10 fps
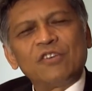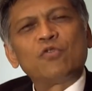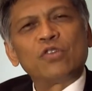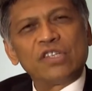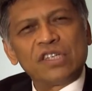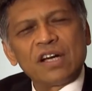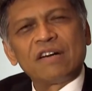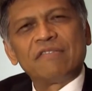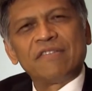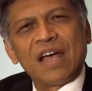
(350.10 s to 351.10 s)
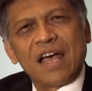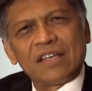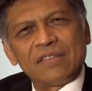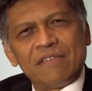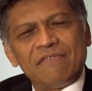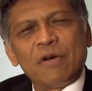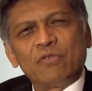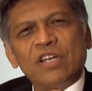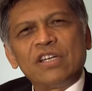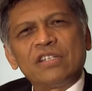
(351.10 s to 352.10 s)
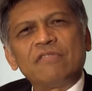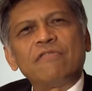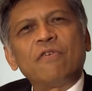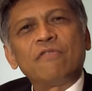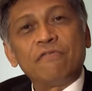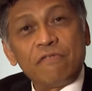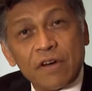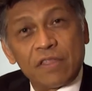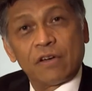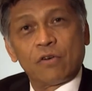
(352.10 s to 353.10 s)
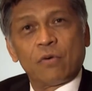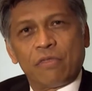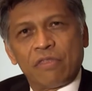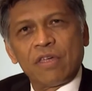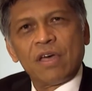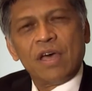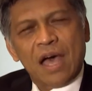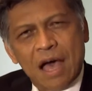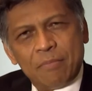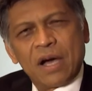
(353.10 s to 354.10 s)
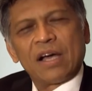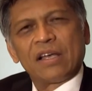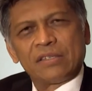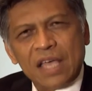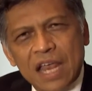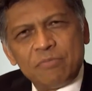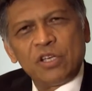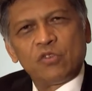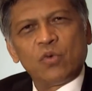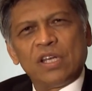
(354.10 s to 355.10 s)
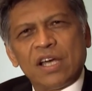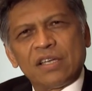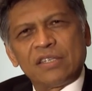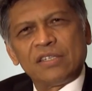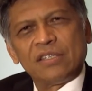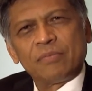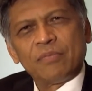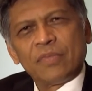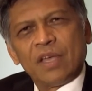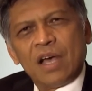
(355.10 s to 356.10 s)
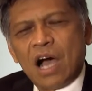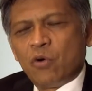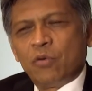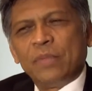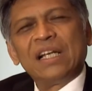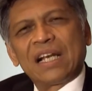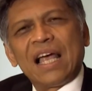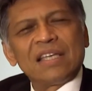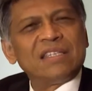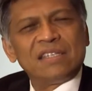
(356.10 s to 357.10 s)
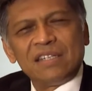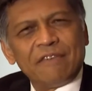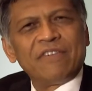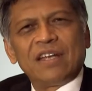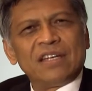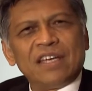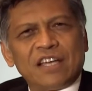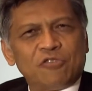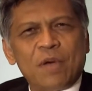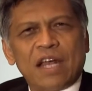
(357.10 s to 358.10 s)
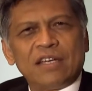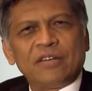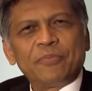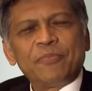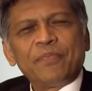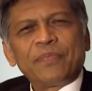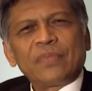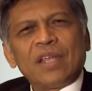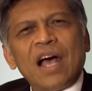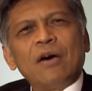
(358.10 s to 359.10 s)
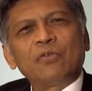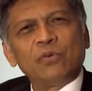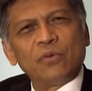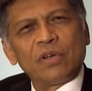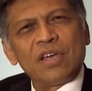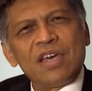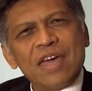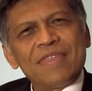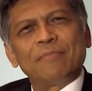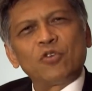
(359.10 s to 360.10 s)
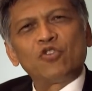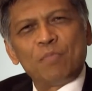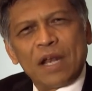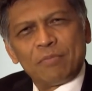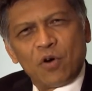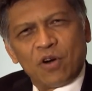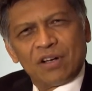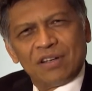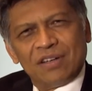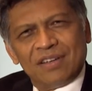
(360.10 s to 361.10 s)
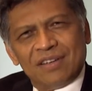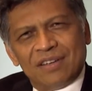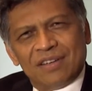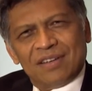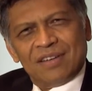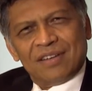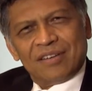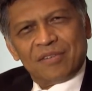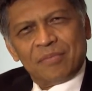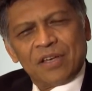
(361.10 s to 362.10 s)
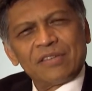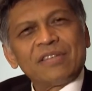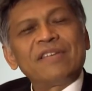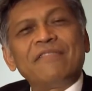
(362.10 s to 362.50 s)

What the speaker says: it could serve as the foundation for further growth among us and between us. Our middle class is definitely expanding. How to get them to spend more? Because the